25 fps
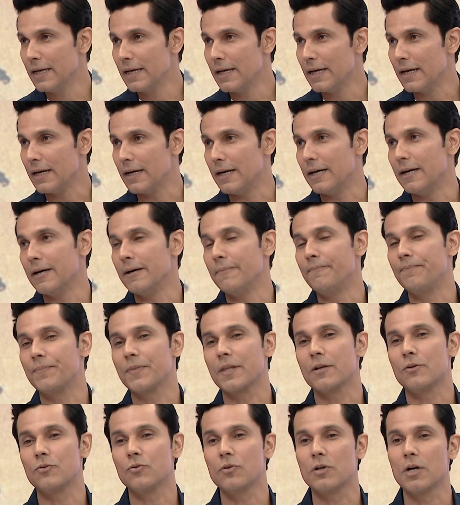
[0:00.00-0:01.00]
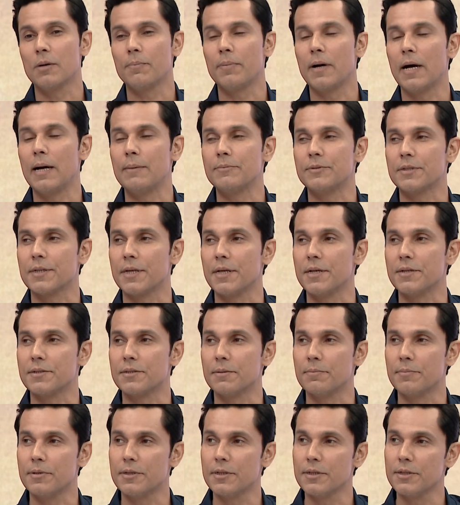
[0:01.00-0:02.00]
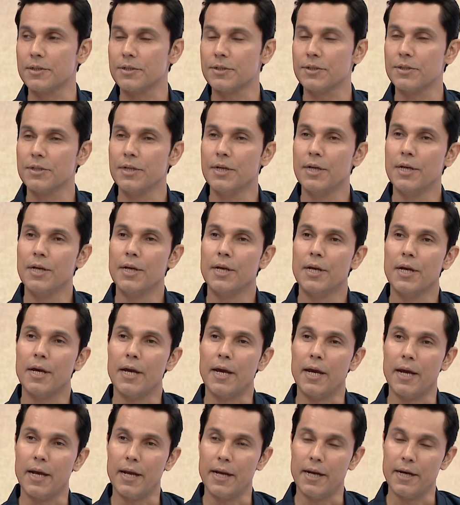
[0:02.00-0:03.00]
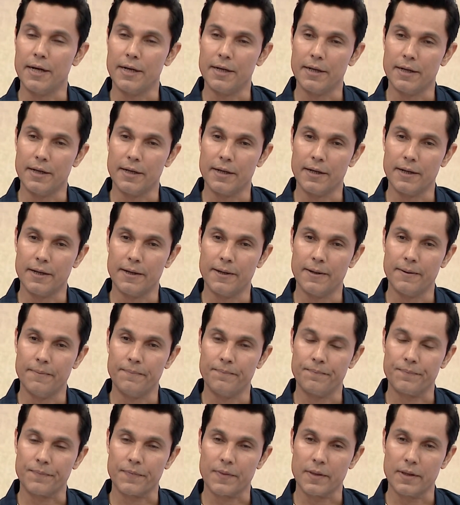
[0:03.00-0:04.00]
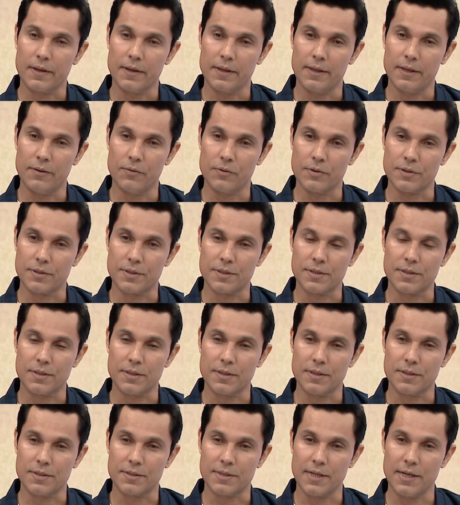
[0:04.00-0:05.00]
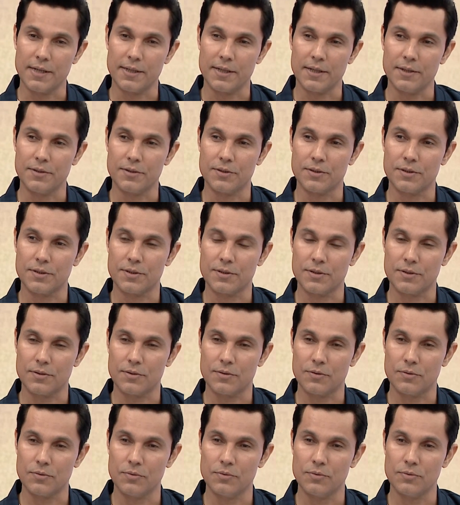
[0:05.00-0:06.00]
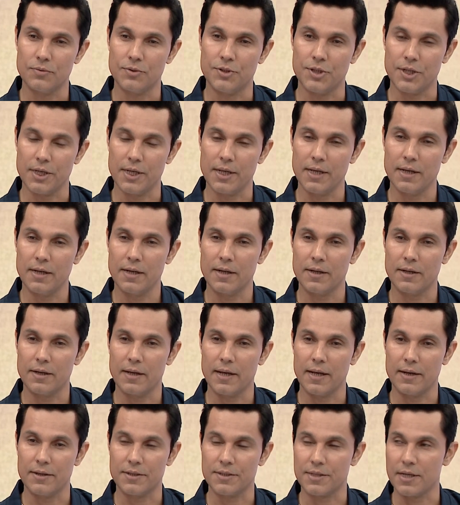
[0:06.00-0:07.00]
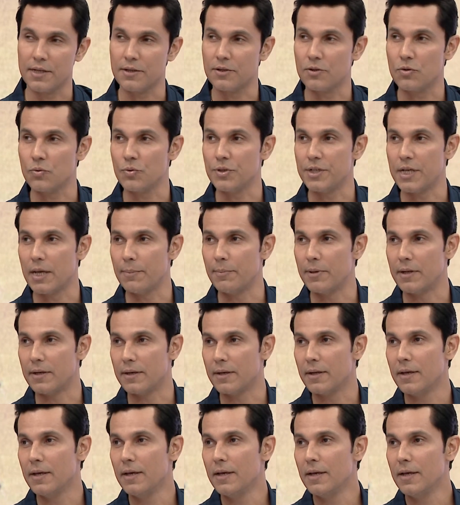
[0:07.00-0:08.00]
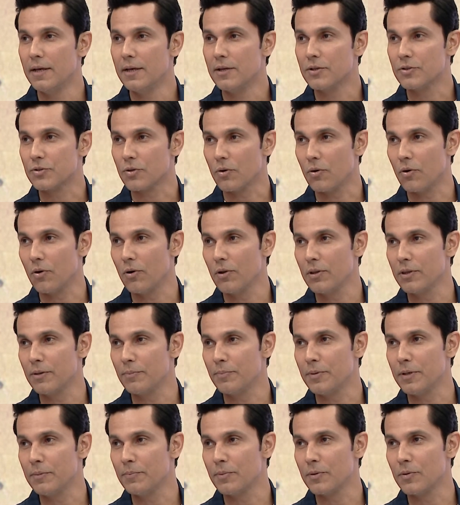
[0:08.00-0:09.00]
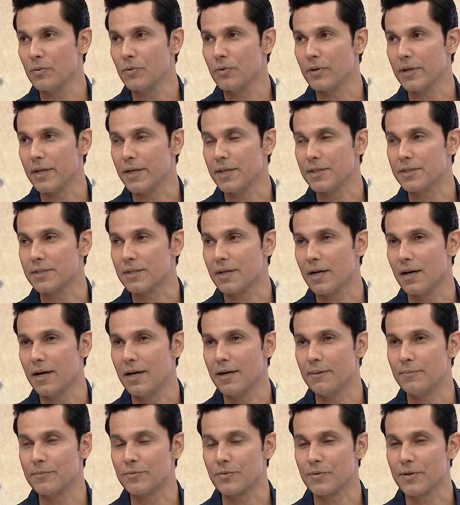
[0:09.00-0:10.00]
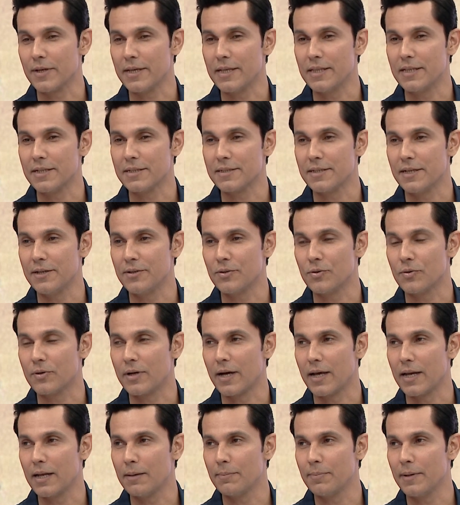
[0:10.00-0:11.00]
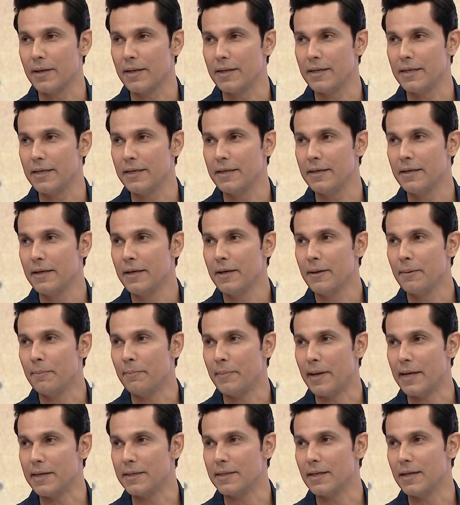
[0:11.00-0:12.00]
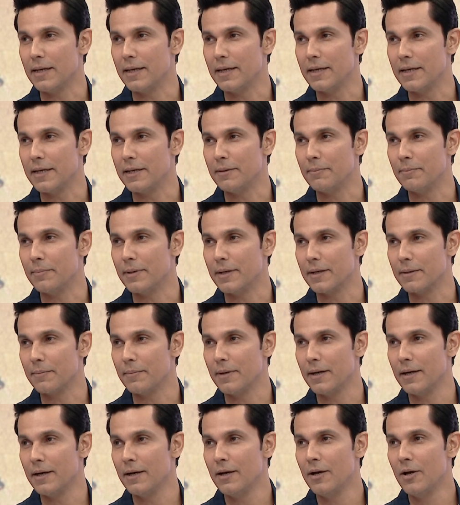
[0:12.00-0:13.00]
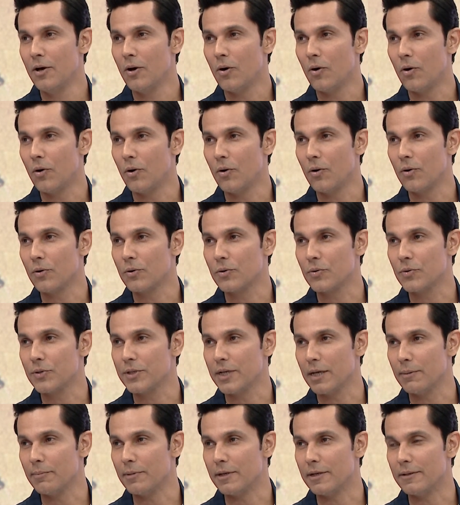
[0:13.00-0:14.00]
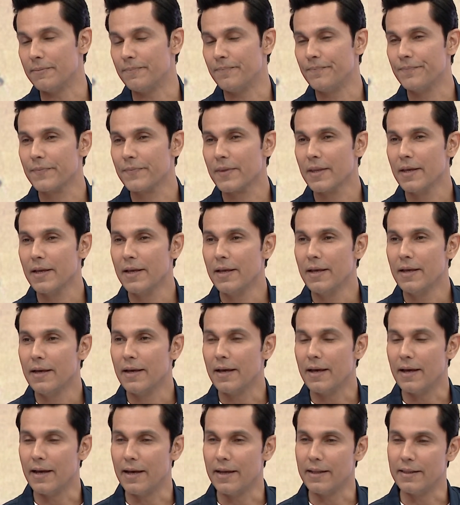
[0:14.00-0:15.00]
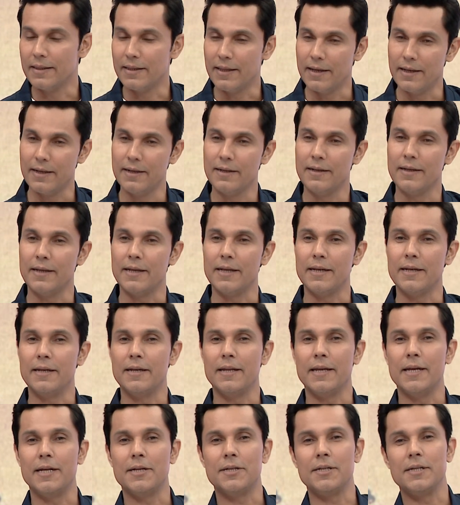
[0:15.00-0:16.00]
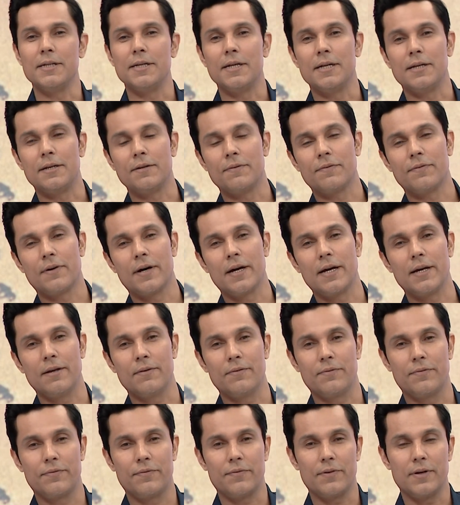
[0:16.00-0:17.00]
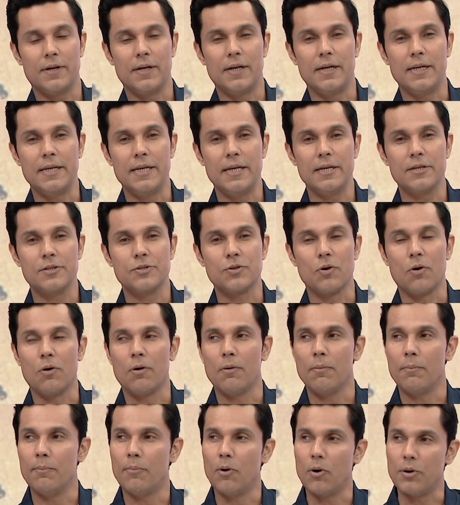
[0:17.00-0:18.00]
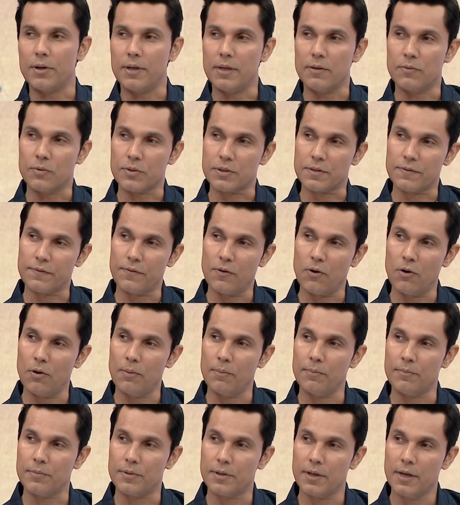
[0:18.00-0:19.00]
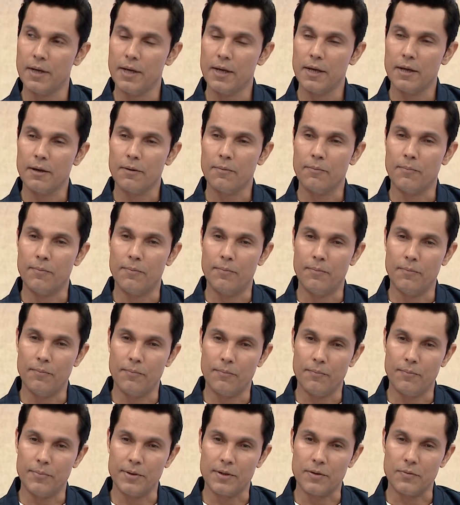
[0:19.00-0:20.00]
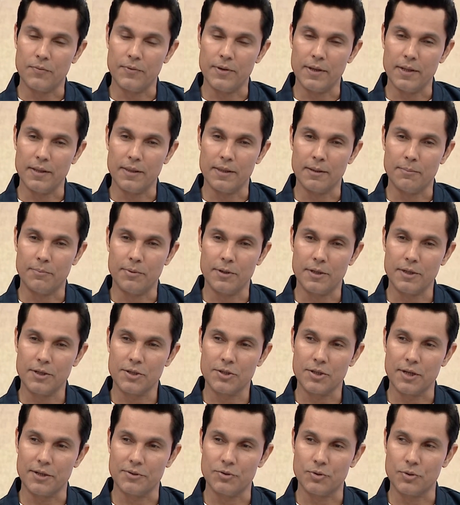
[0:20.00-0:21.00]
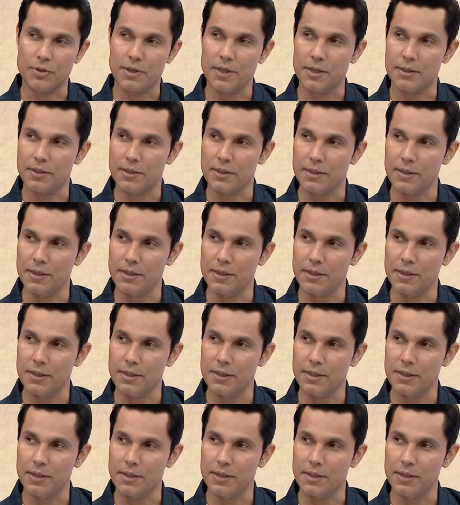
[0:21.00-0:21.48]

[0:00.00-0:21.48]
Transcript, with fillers: uh, took up arms against the British and uh, he was sentenced to jail and sent to Yemen. So all the people who raised arms were either sent to Kalapani, Mandalay in Burma or to Yemen. Hmm. And then in 1885, a liaison body was formed between the British educated